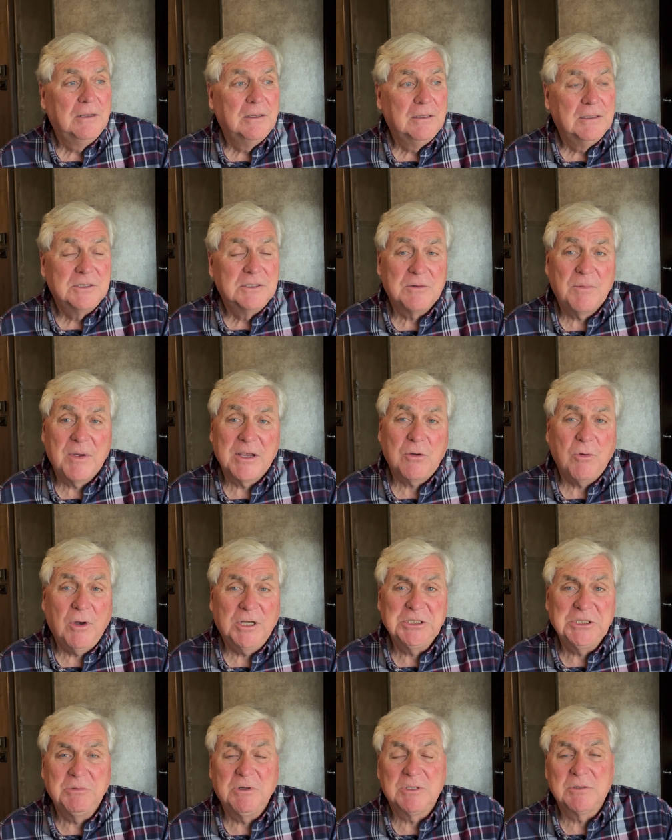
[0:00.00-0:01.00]
So my
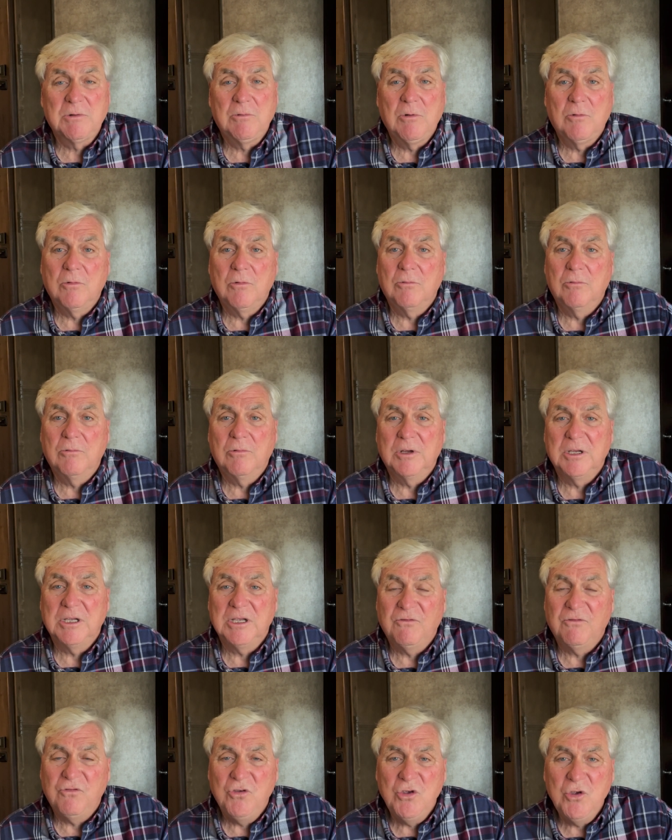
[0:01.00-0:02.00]
question was, well,
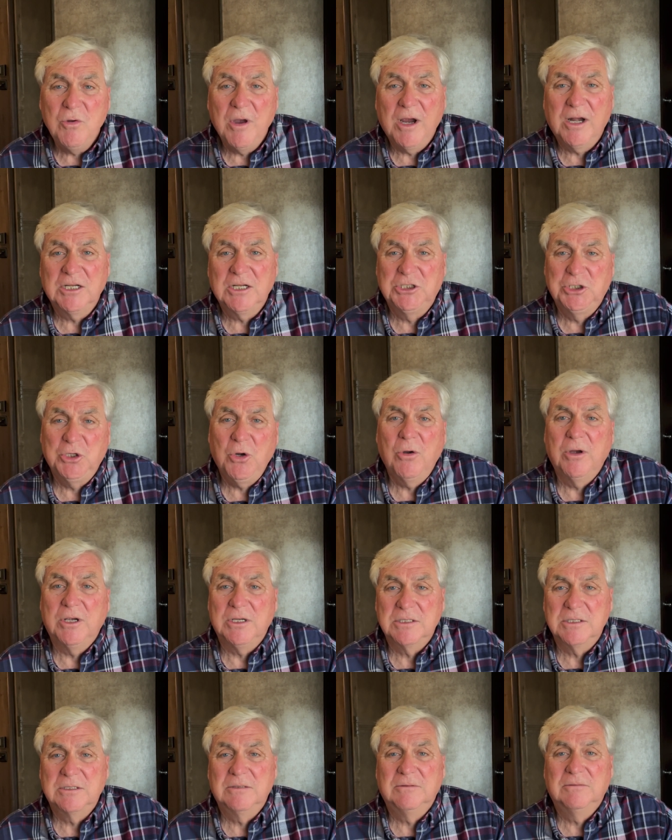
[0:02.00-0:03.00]
if you had a
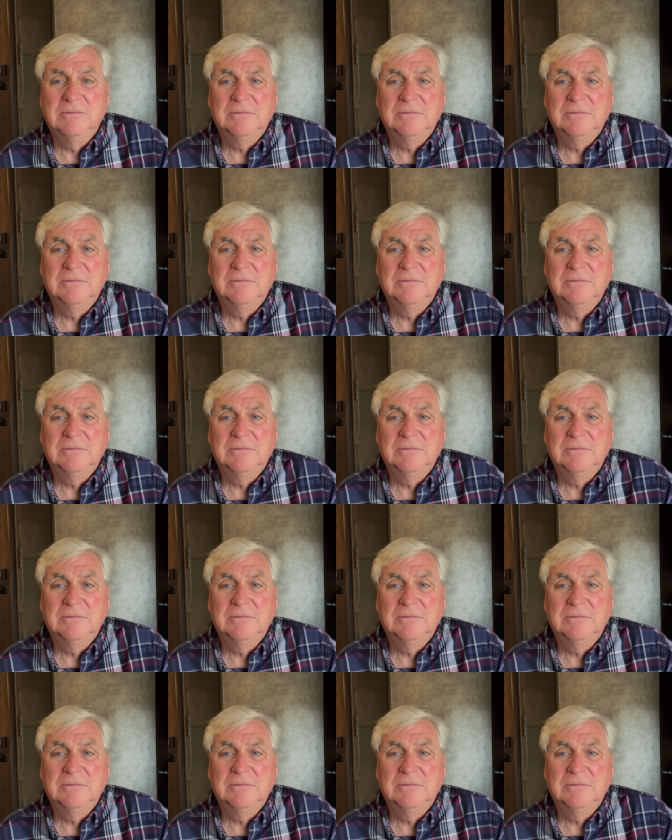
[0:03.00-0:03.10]
choice,